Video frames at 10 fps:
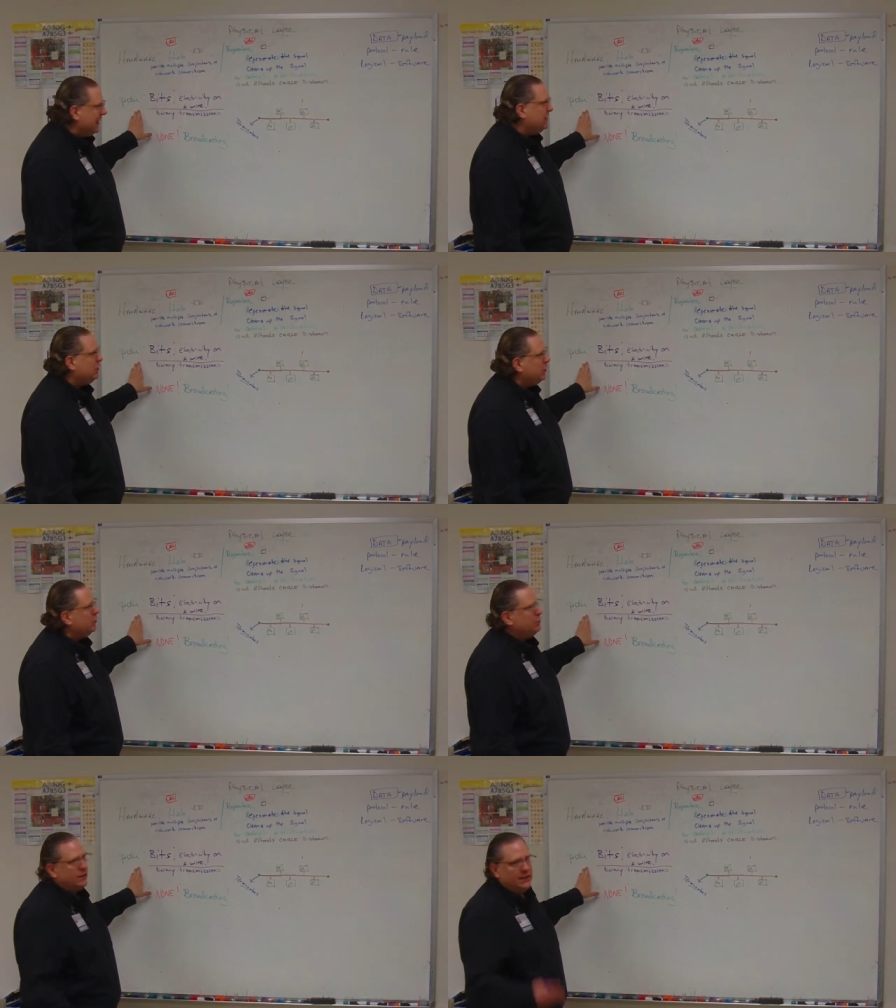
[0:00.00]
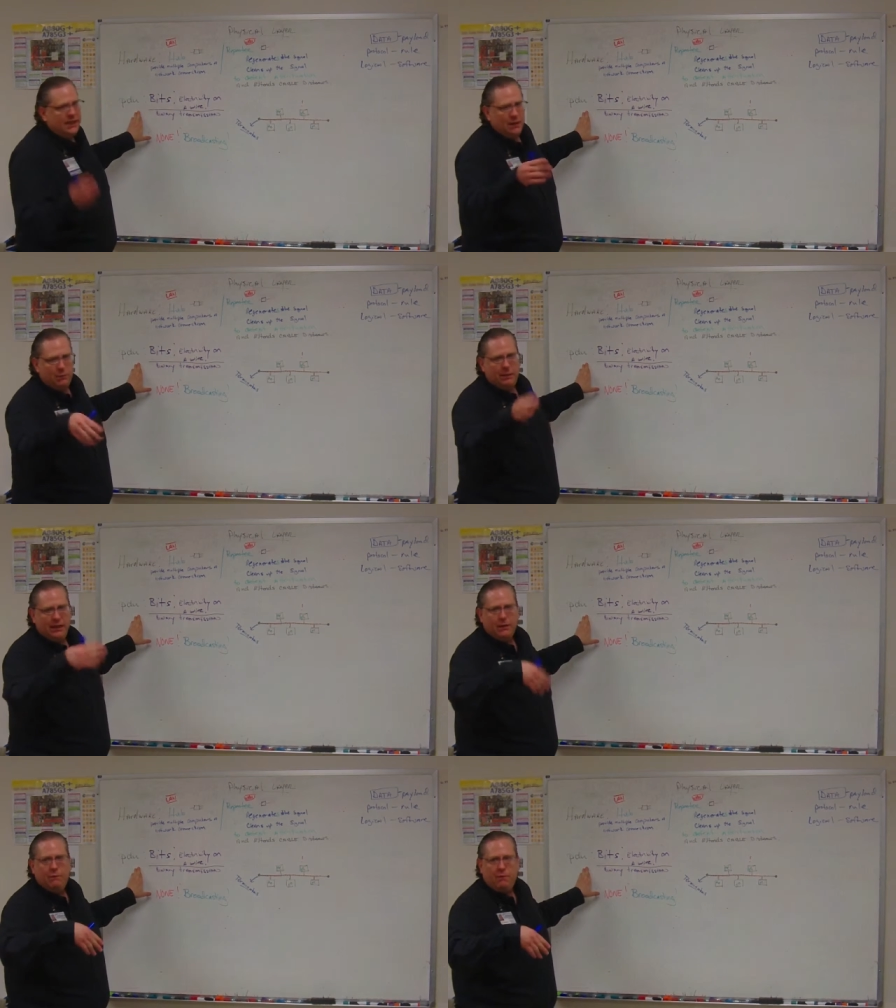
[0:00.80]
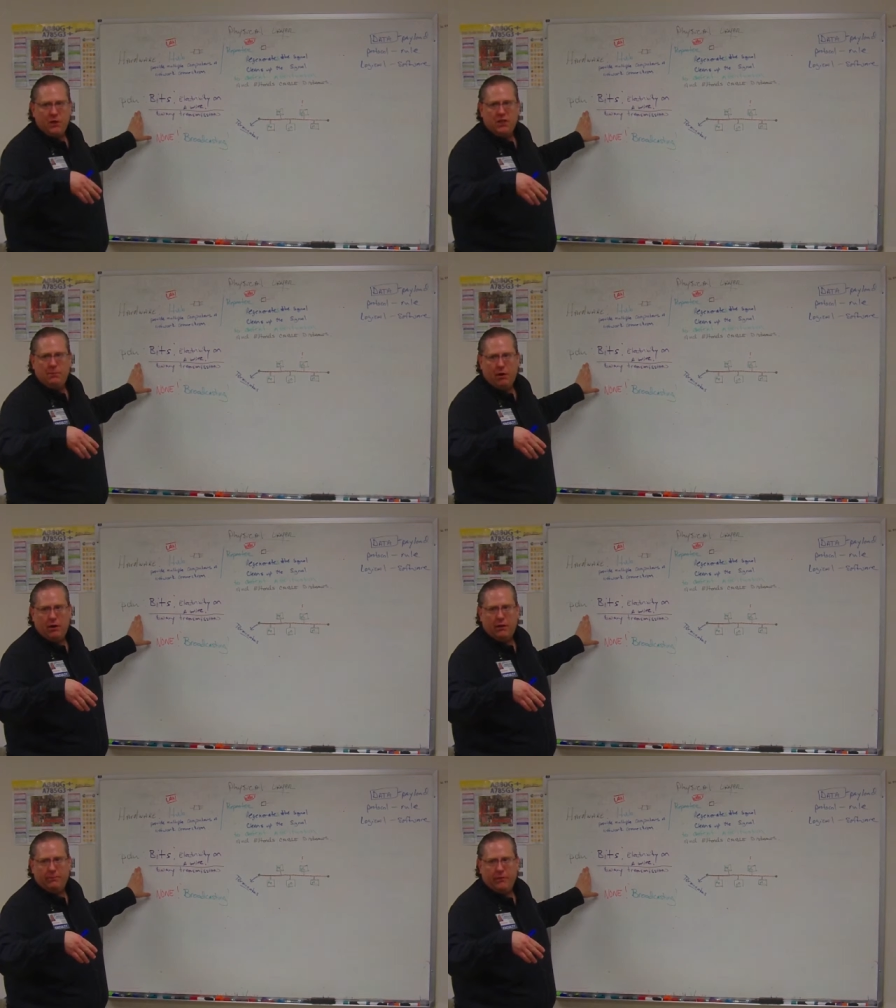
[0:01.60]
That's true, but see, that would be in the first part.